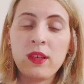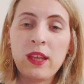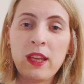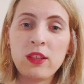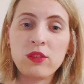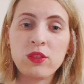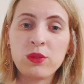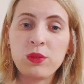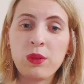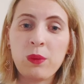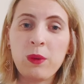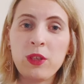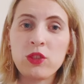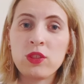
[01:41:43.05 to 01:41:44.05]
answer to the
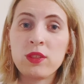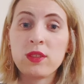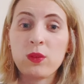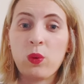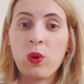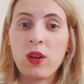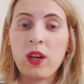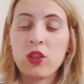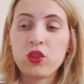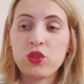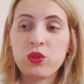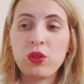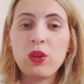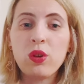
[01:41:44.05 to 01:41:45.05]
questions koga
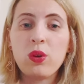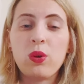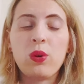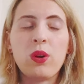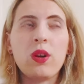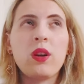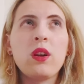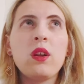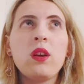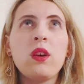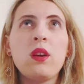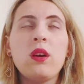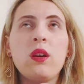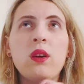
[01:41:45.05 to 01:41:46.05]
što or
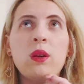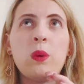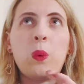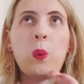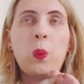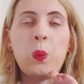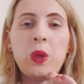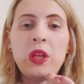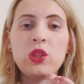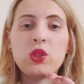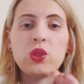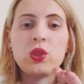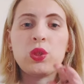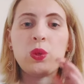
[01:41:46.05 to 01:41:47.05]

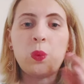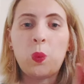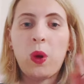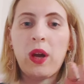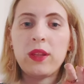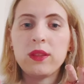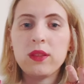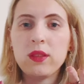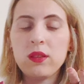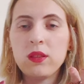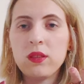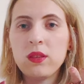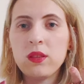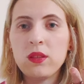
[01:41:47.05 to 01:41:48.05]
which what.
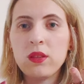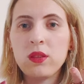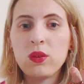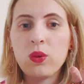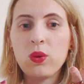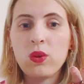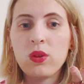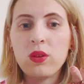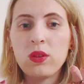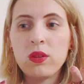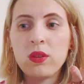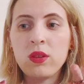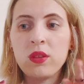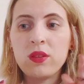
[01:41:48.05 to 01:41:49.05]

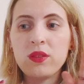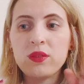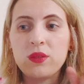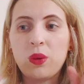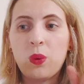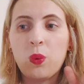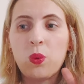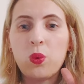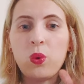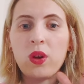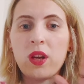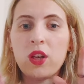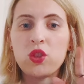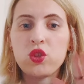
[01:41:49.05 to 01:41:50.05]
So
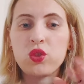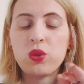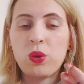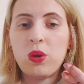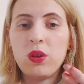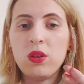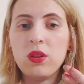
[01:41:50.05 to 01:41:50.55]
koga što.